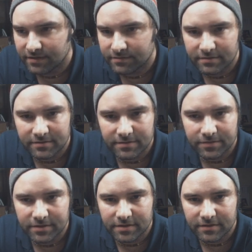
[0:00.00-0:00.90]
but I'm going to
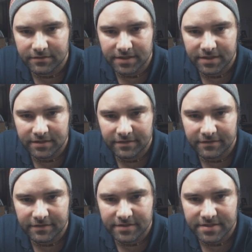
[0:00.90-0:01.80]
pull it over here
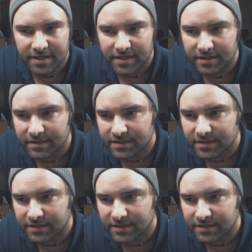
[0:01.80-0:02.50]
for a second.